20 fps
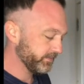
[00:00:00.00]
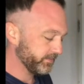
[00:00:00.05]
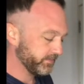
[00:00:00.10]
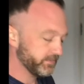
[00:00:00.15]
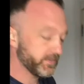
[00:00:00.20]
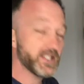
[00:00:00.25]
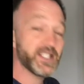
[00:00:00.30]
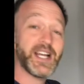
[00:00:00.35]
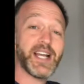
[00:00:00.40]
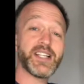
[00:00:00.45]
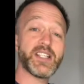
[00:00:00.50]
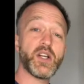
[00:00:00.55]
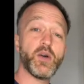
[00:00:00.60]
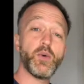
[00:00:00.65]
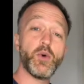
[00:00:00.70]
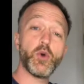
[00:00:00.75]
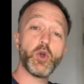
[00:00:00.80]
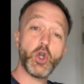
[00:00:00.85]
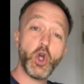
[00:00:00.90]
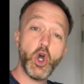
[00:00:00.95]
potato will
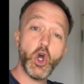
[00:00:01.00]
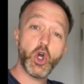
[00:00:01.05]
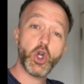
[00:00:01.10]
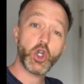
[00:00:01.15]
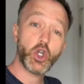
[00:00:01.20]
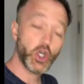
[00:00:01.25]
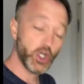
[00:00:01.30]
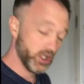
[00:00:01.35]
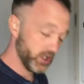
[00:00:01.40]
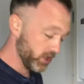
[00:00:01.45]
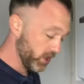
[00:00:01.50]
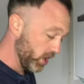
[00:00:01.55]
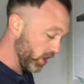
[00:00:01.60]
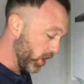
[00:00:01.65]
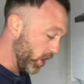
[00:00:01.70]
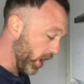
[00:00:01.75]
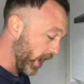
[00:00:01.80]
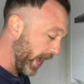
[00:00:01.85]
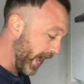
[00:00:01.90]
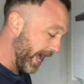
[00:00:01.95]
cook
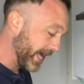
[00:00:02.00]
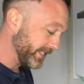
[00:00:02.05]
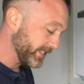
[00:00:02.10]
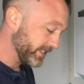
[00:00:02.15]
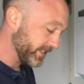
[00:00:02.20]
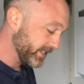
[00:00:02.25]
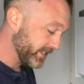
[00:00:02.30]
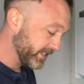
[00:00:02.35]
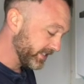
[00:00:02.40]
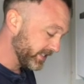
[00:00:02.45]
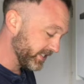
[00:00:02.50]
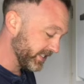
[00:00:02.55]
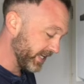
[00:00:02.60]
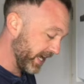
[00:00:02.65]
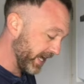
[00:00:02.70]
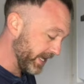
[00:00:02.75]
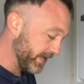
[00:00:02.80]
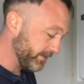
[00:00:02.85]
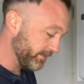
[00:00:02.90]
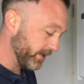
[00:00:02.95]
at the
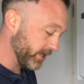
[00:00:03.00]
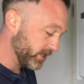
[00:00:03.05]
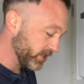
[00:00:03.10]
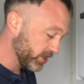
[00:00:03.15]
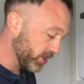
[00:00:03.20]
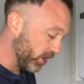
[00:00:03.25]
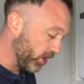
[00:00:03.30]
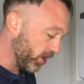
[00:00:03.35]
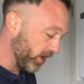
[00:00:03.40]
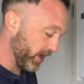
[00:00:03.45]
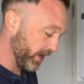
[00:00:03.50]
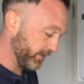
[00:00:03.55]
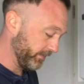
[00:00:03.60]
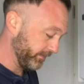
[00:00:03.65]
same time.